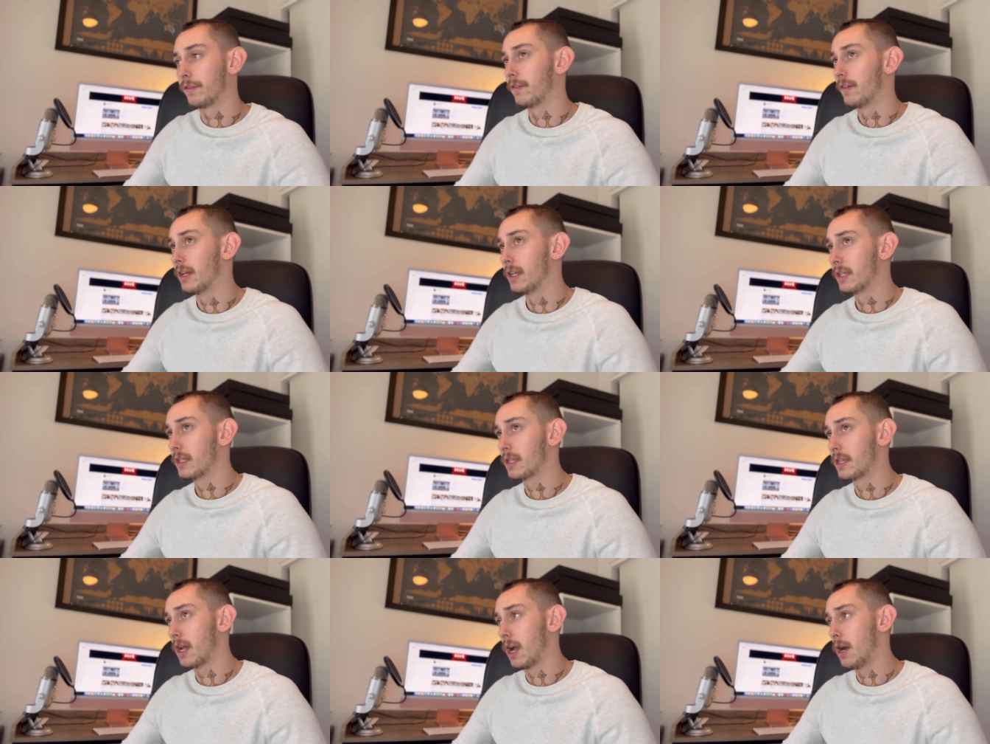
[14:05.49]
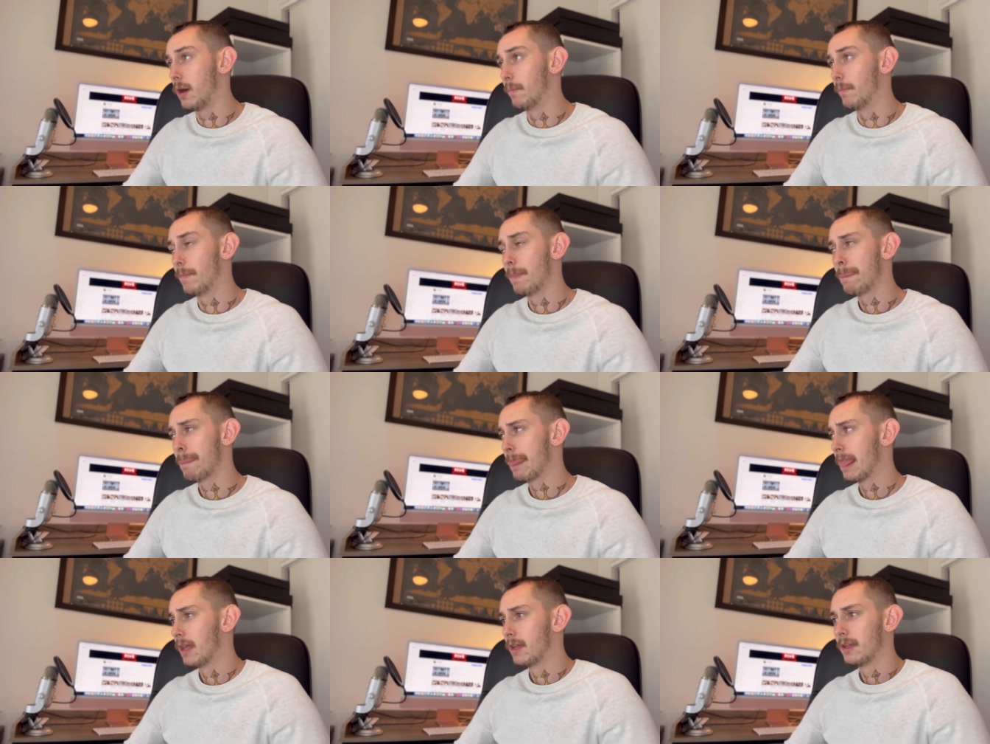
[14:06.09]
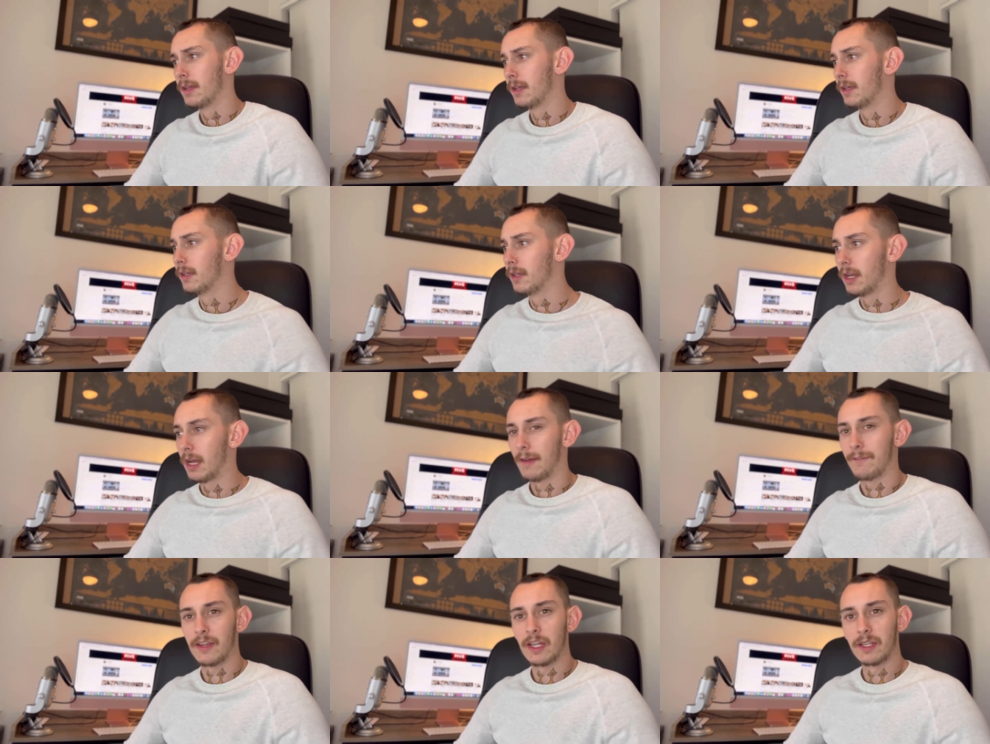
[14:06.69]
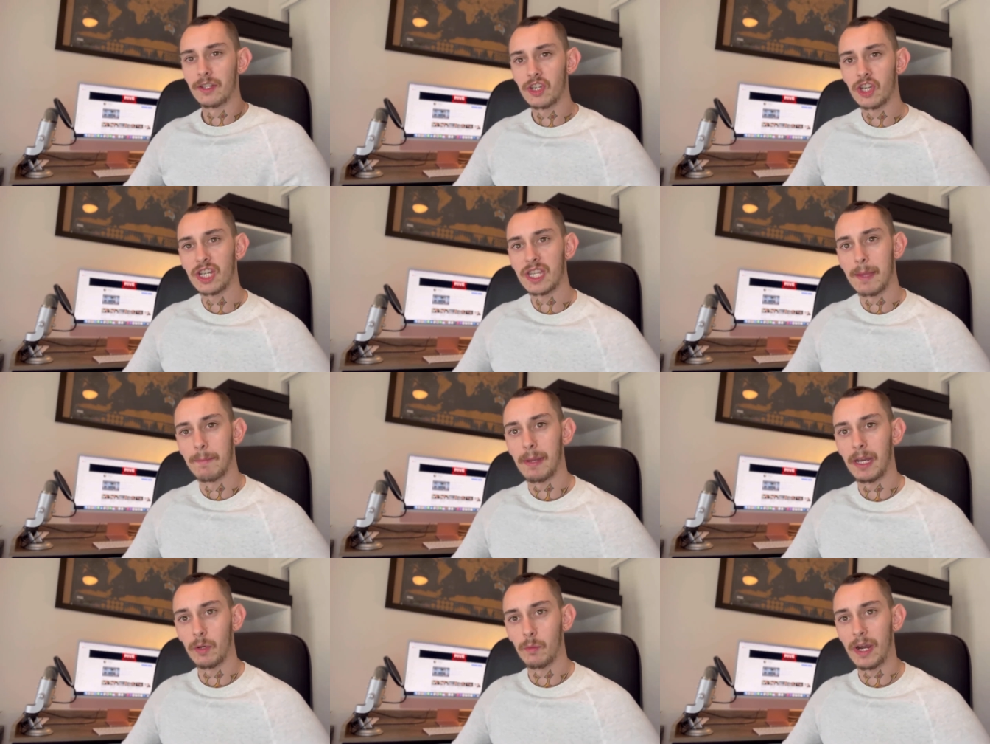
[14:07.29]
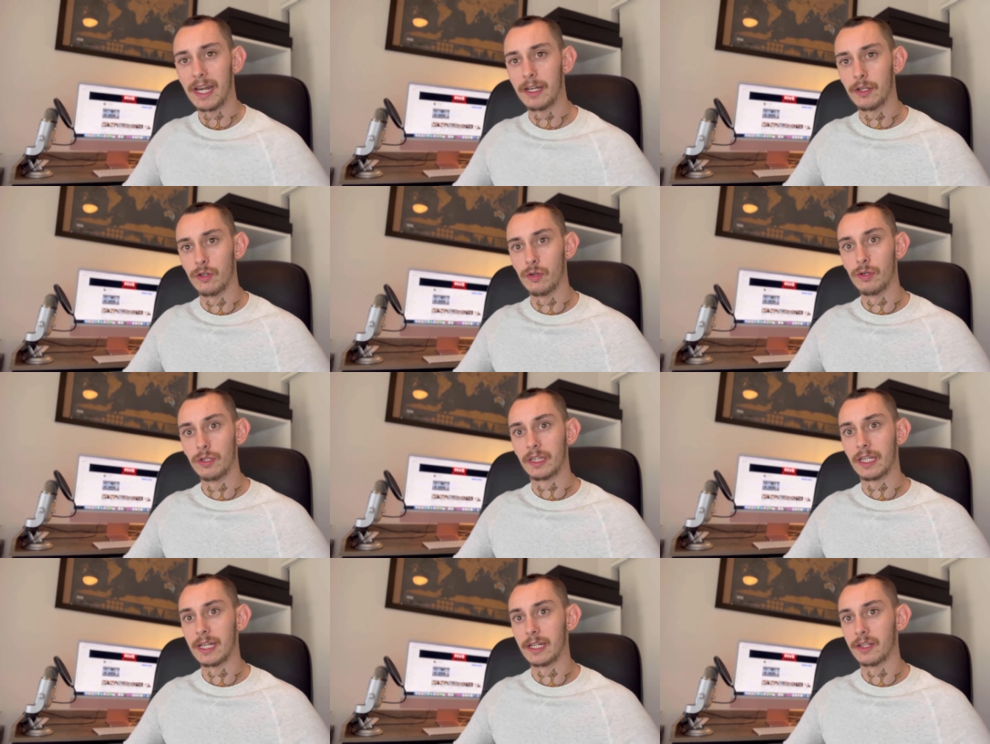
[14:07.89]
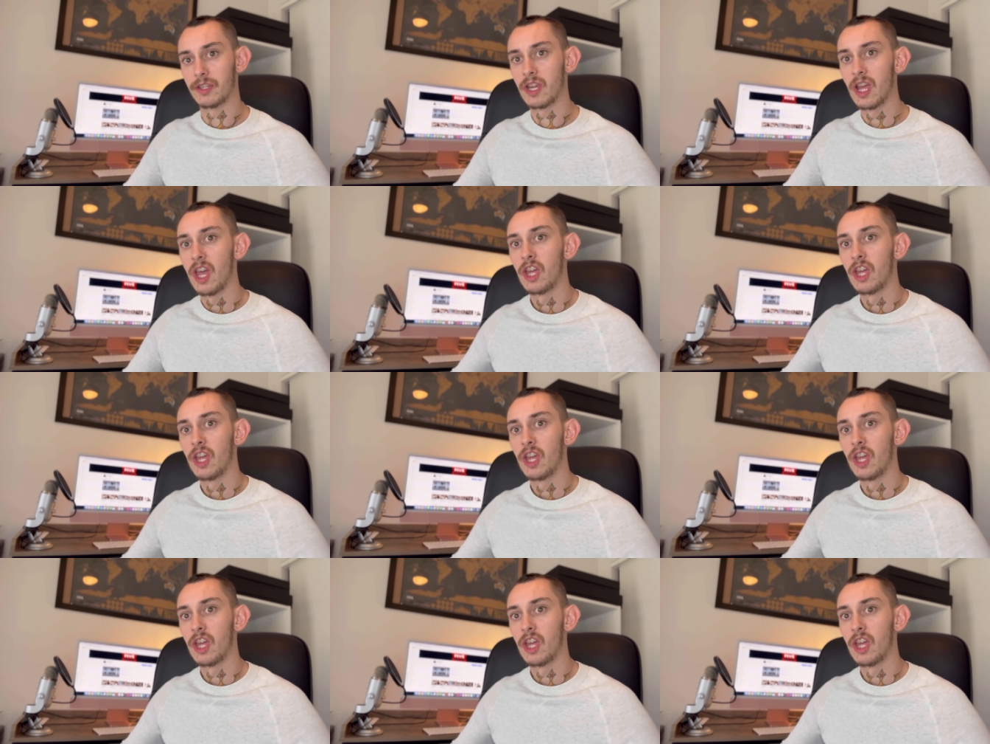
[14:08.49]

It's, I feel it's just a better way to do things.